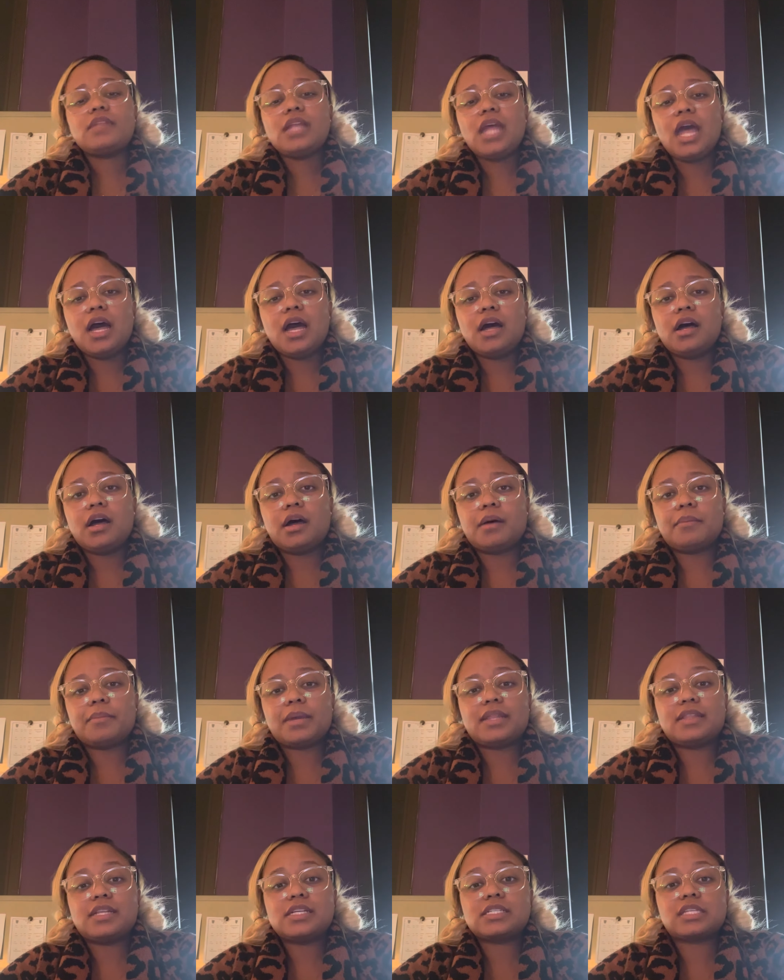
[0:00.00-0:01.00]

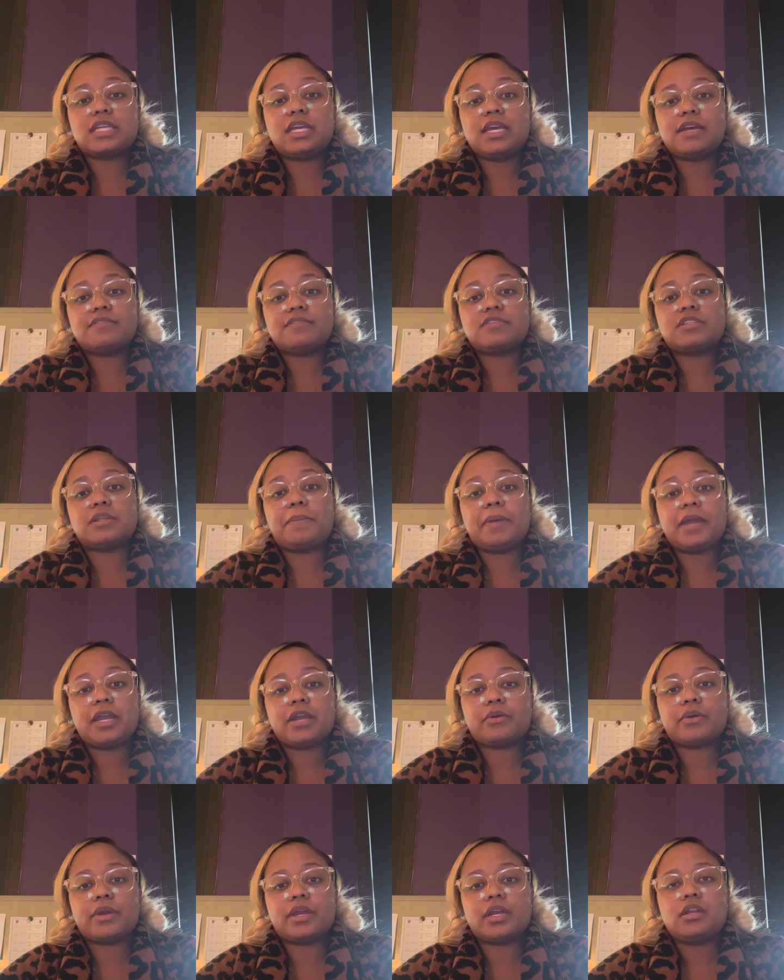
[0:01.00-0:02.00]
And this gives the
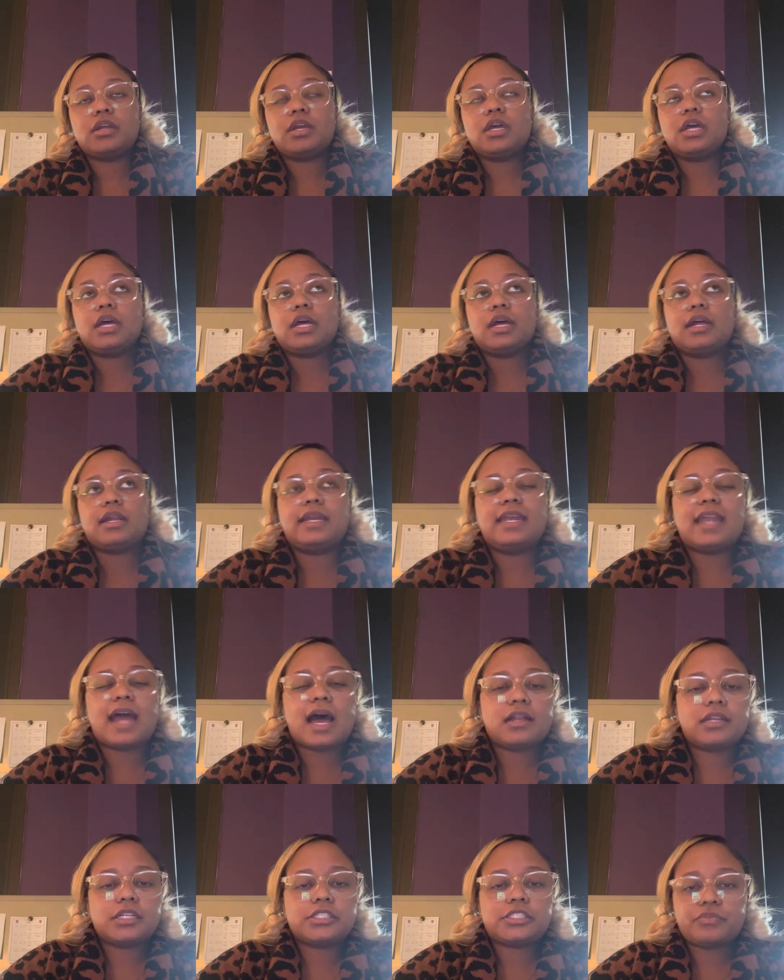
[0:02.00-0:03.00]
parent
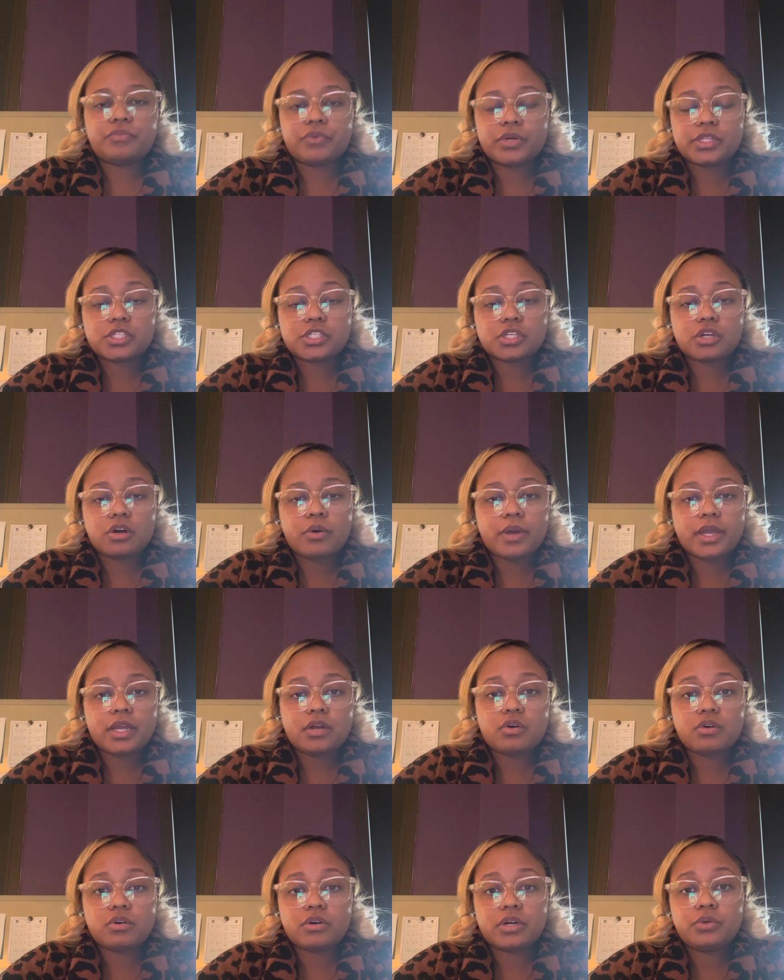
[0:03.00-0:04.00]
knowledge of what's going
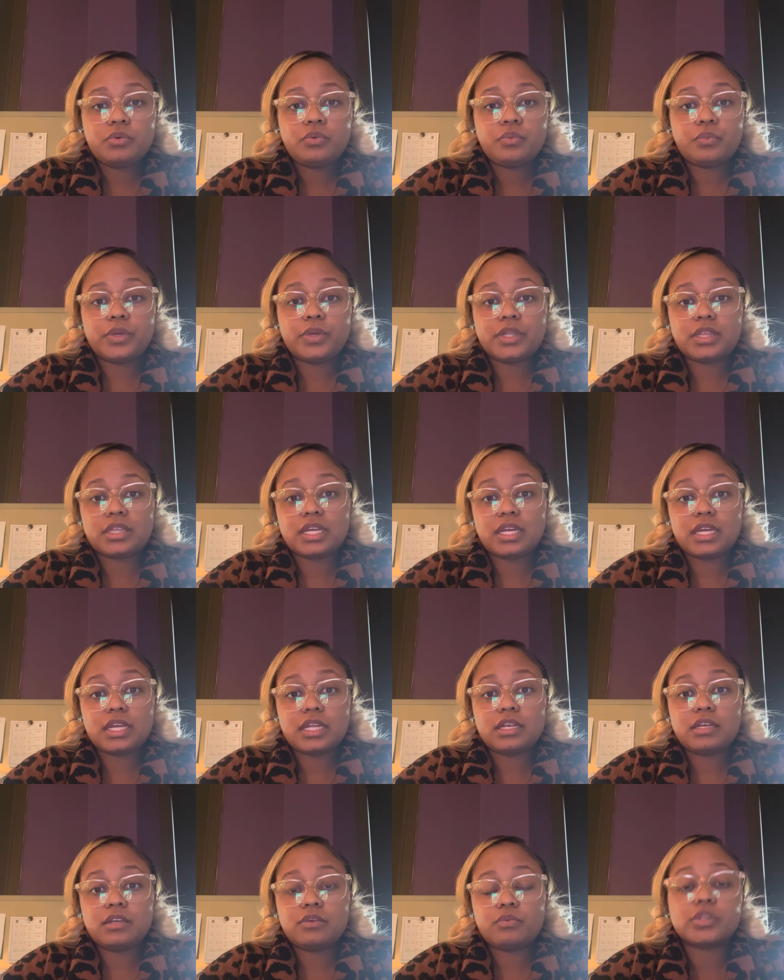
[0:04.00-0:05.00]
on
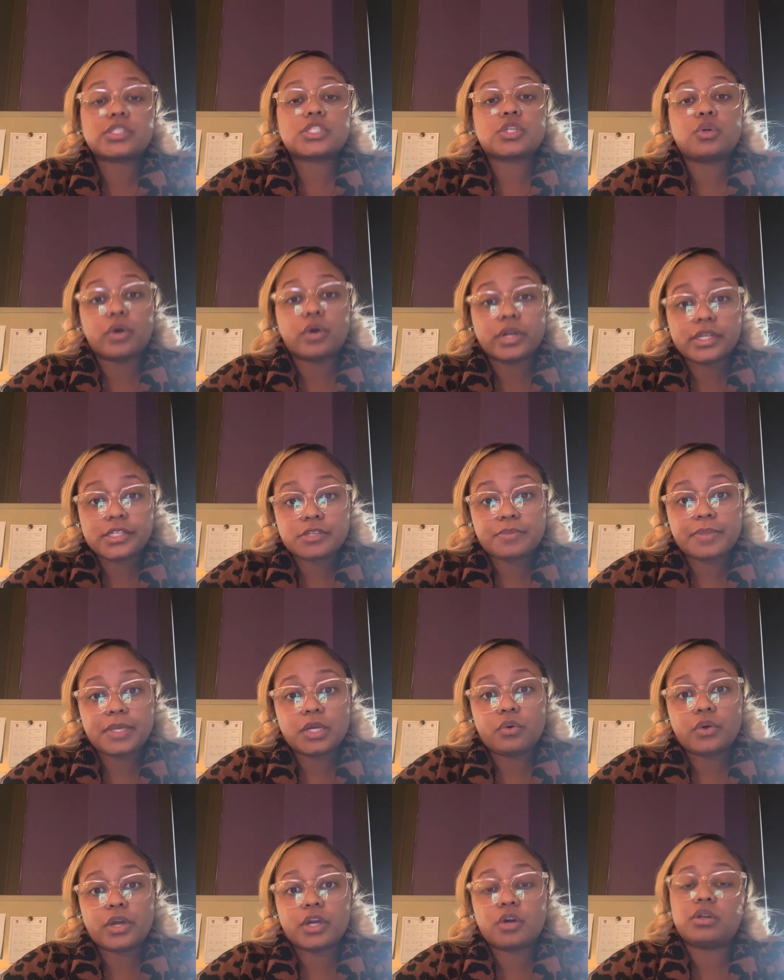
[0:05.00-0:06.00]
within what's going to be
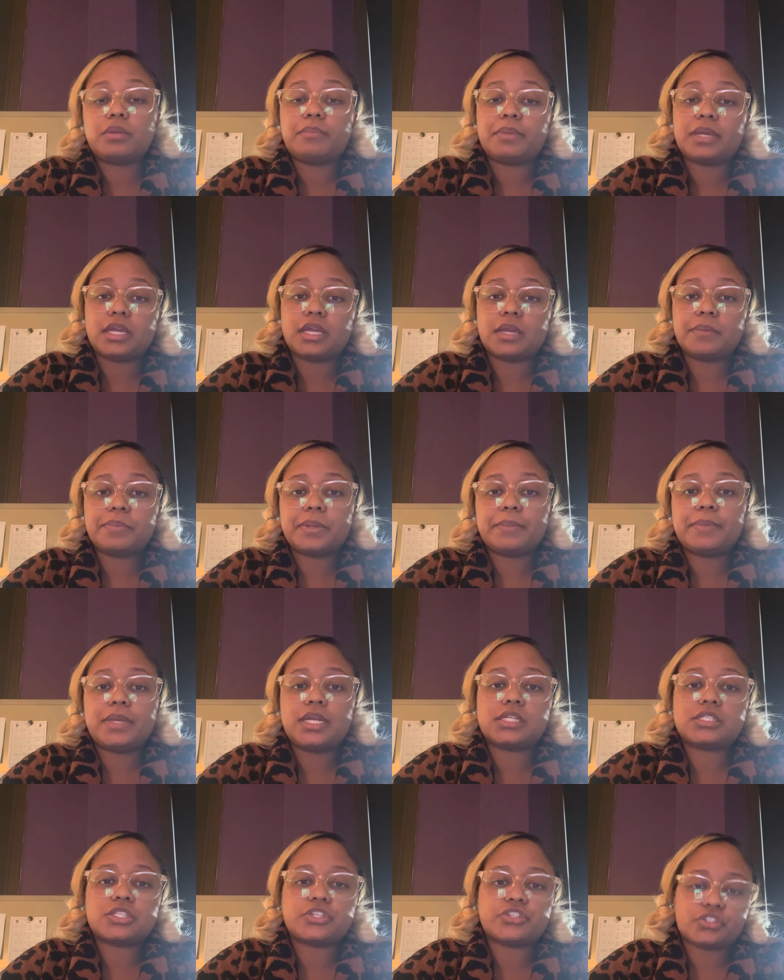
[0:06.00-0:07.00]
going on and being
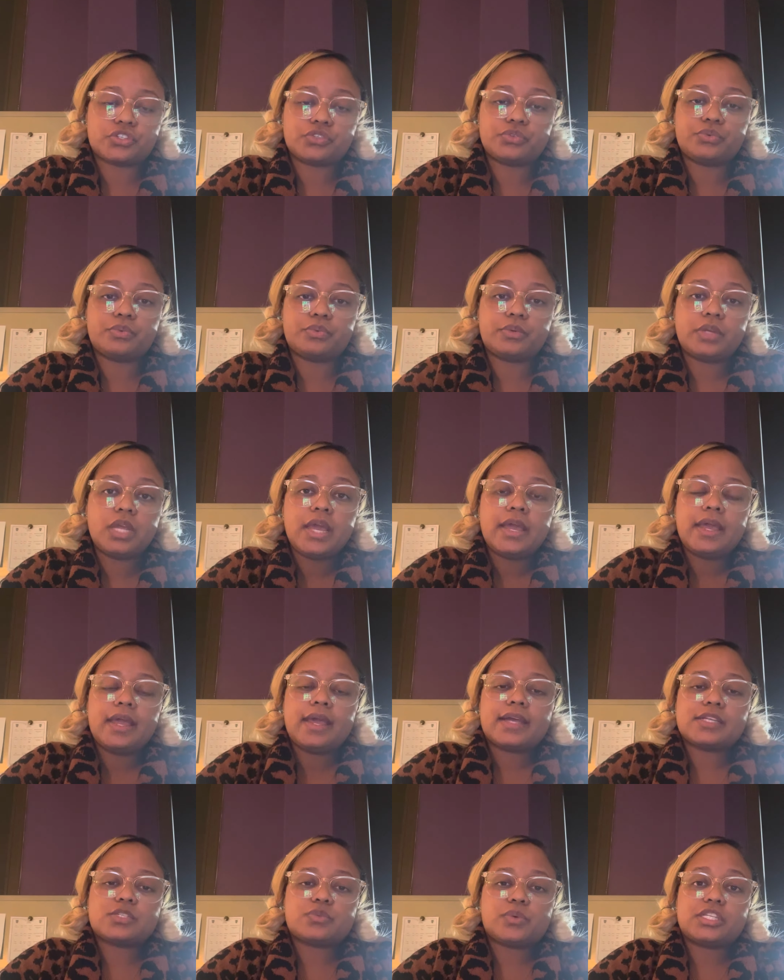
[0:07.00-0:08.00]
implemented to the student,
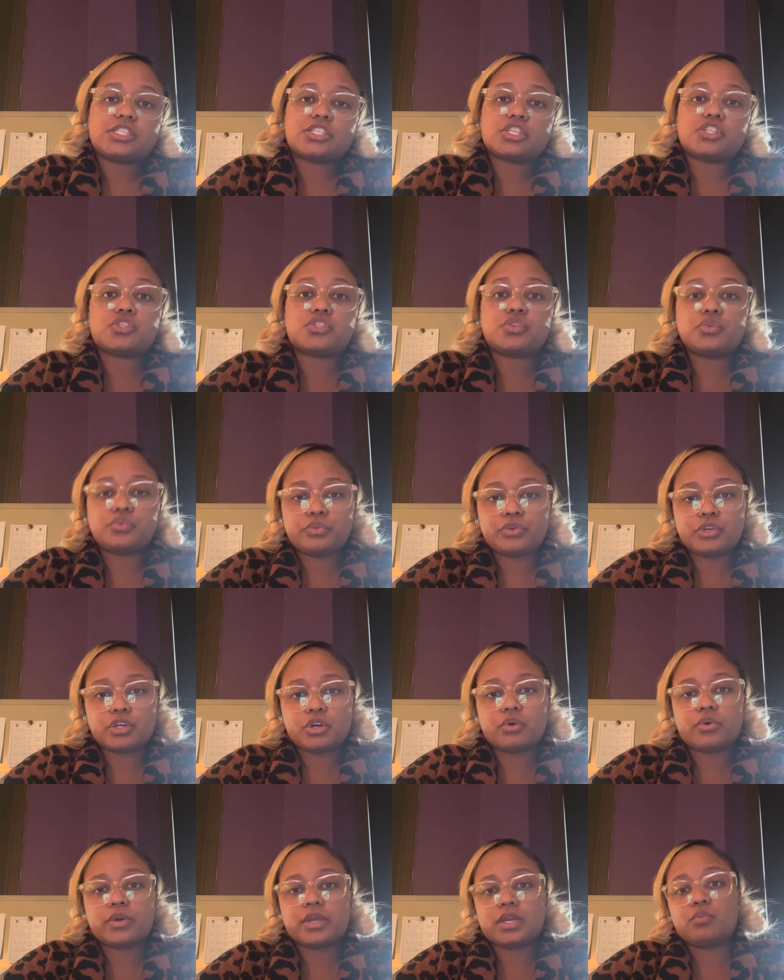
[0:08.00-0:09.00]
as well as the student
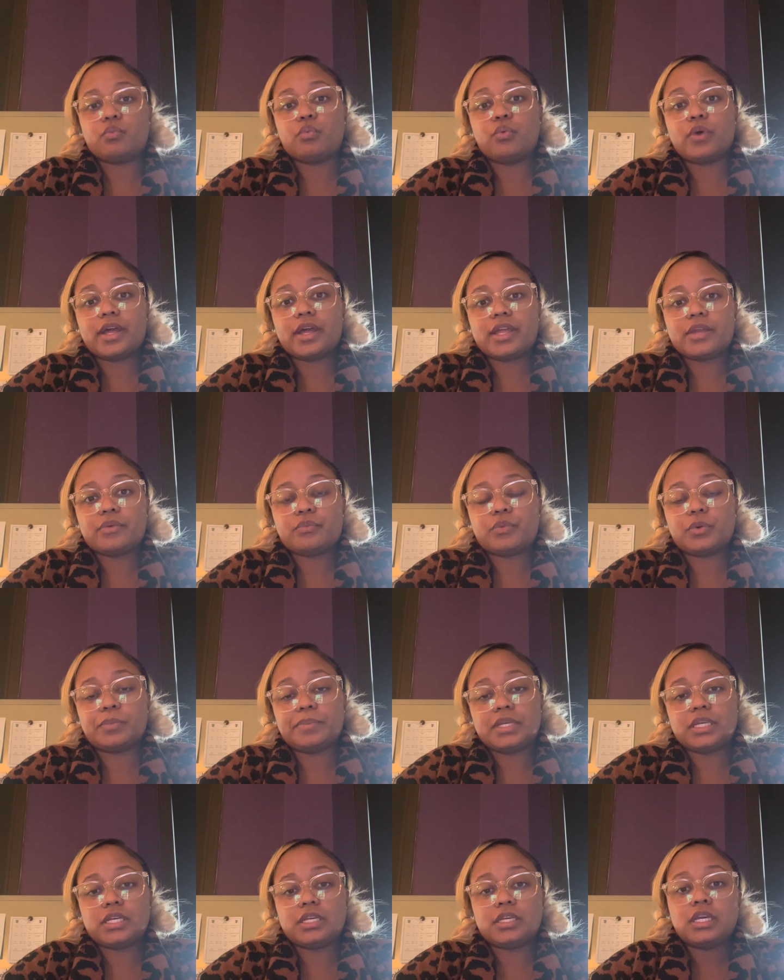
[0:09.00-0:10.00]
knowing what will
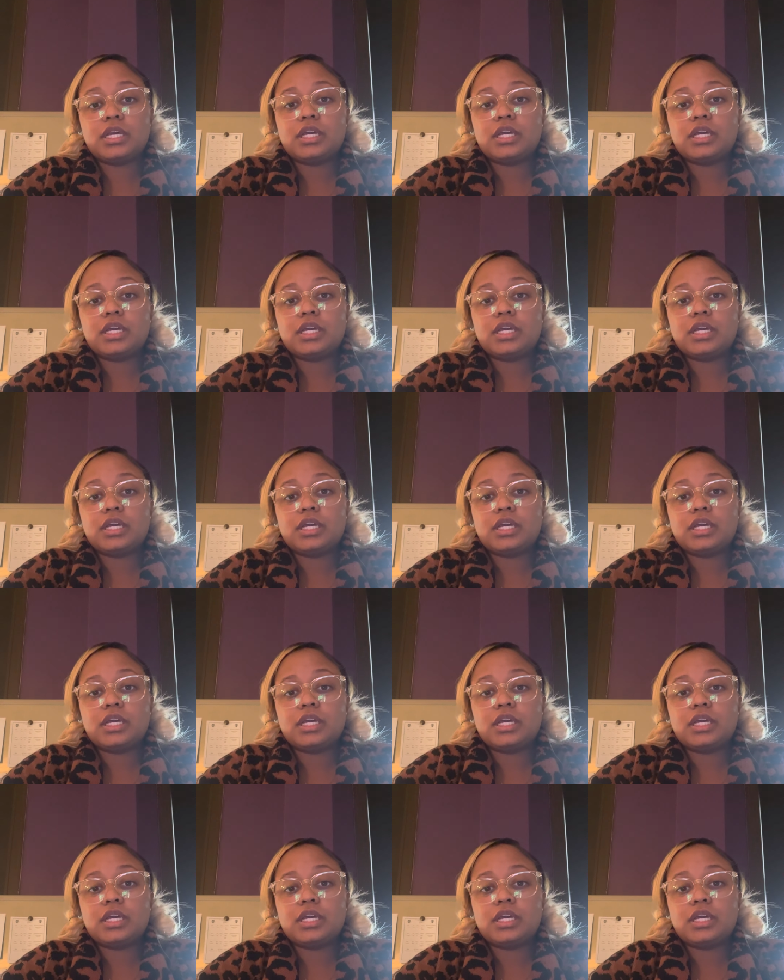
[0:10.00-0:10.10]
be